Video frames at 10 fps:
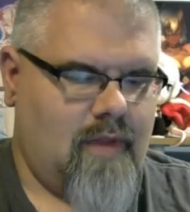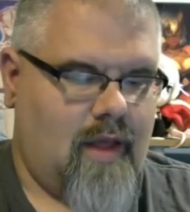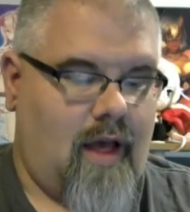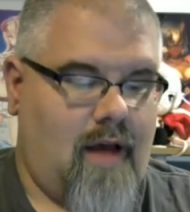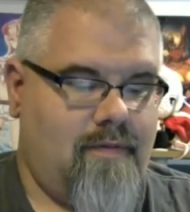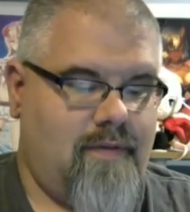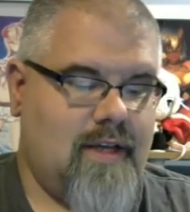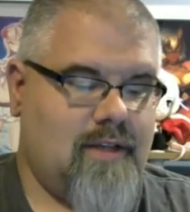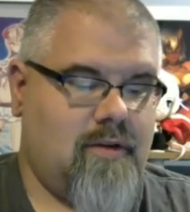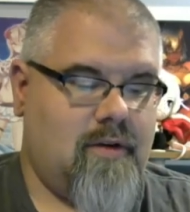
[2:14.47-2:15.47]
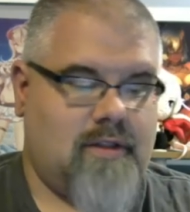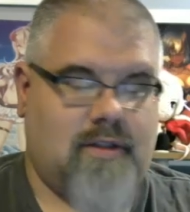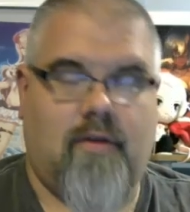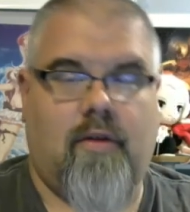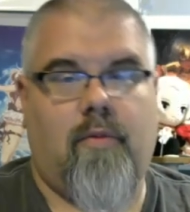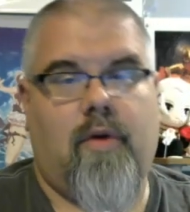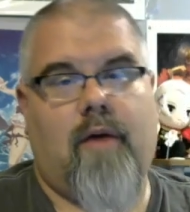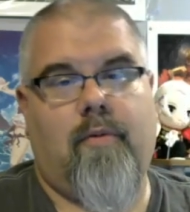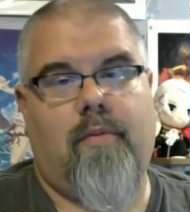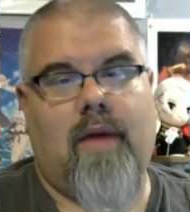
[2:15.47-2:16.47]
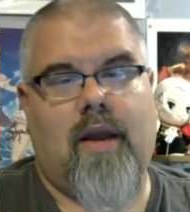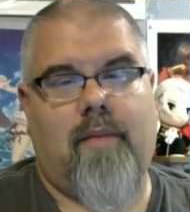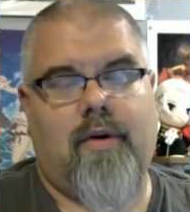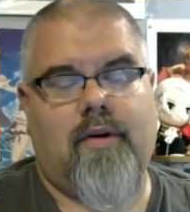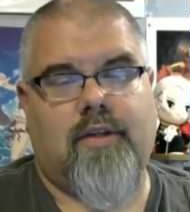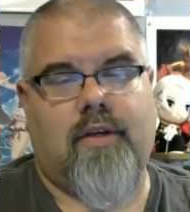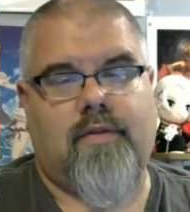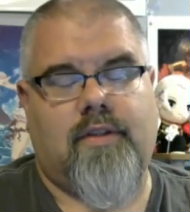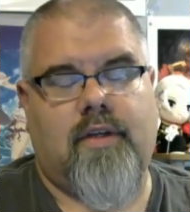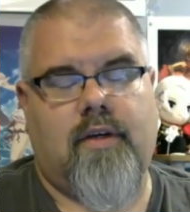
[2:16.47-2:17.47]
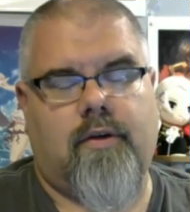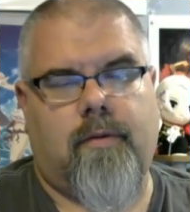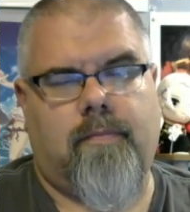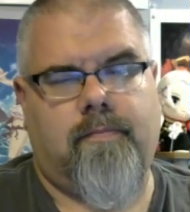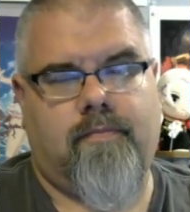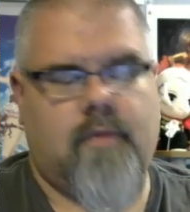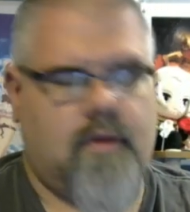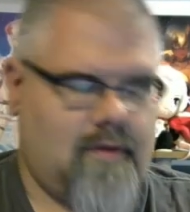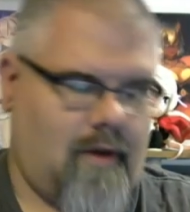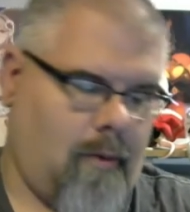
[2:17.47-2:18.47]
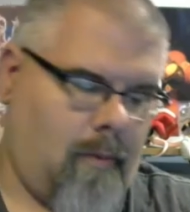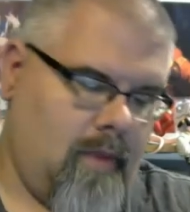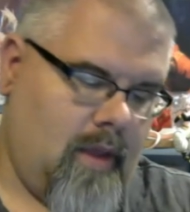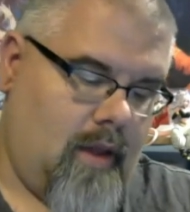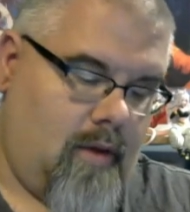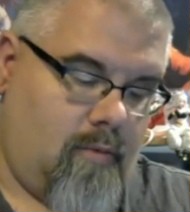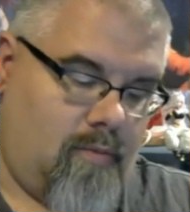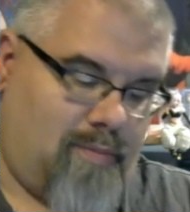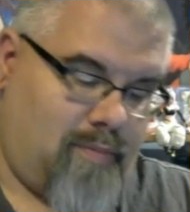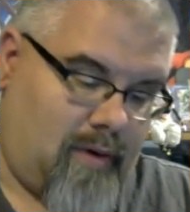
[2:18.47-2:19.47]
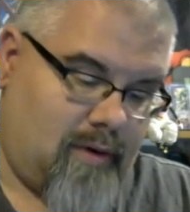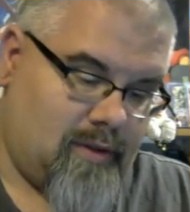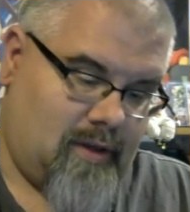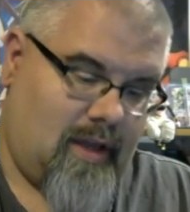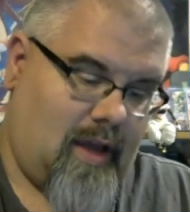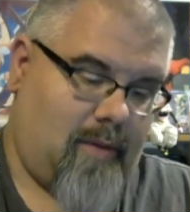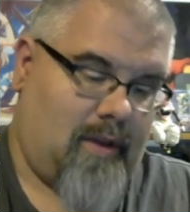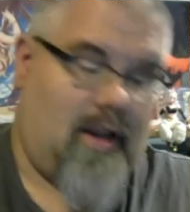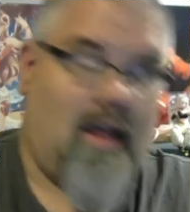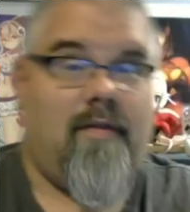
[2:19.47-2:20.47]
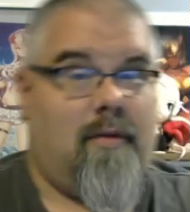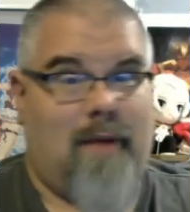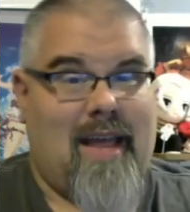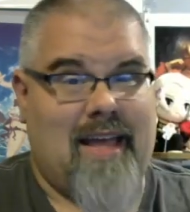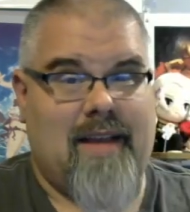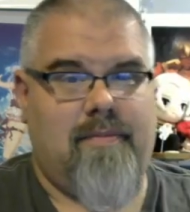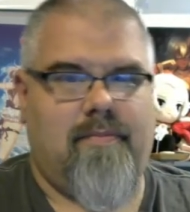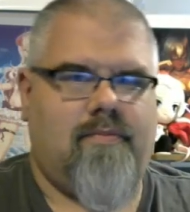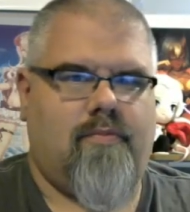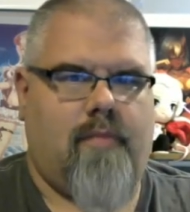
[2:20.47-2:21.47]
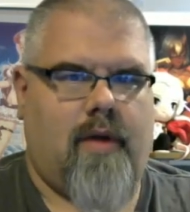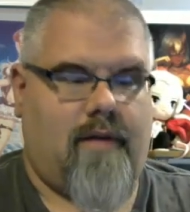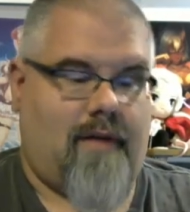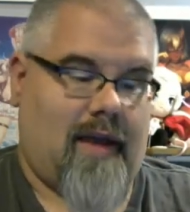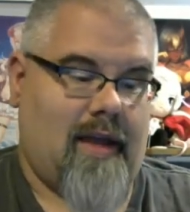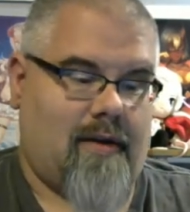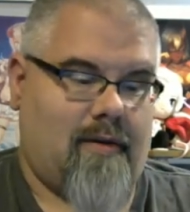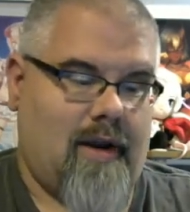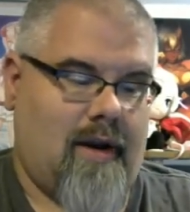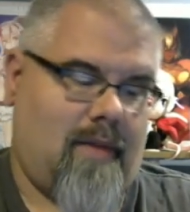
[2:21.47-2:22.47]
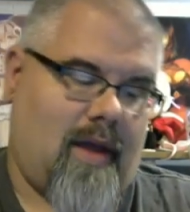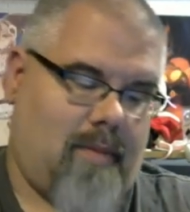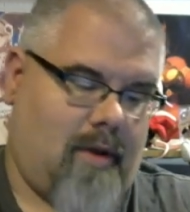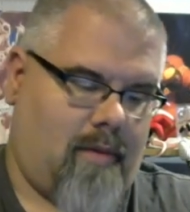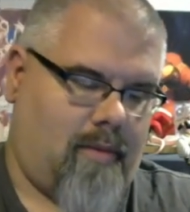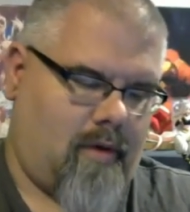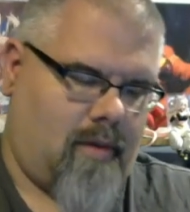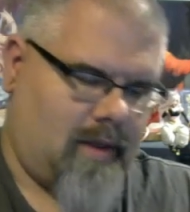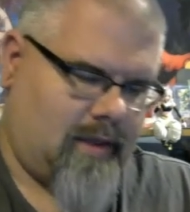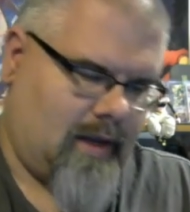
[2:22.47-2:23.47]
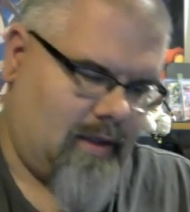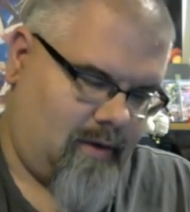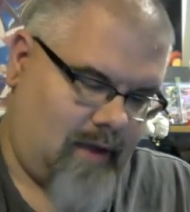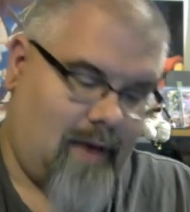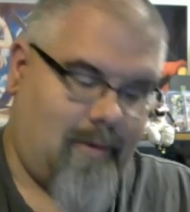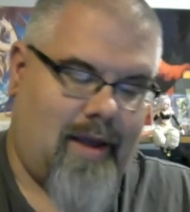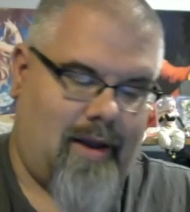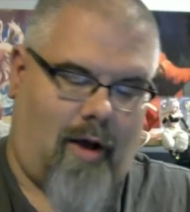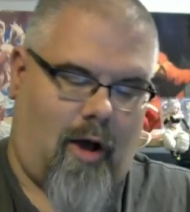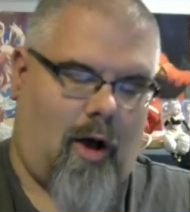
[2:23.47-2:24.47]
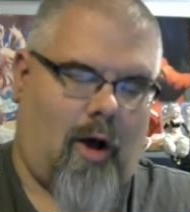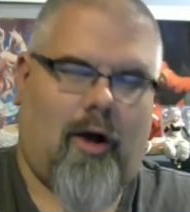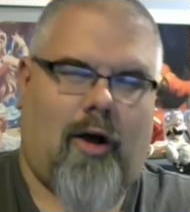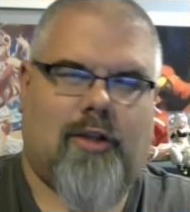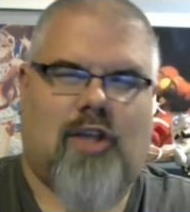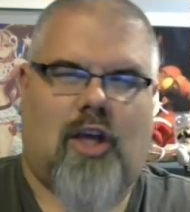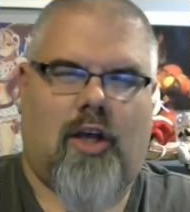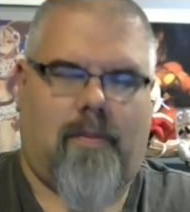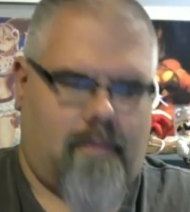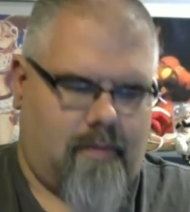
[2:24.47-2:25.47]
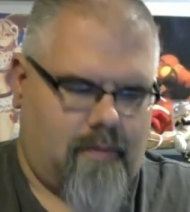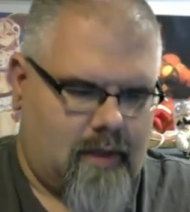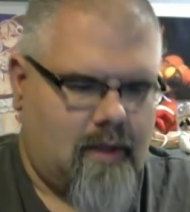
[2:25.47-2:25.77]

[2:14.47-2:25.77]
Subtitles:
Of these units, the only one I wouldn't mind a merge of is Yilger. So, personally, I would love a red, but if I get a green, I'm not going to be heartbroken about that either. Got a red. Awesome.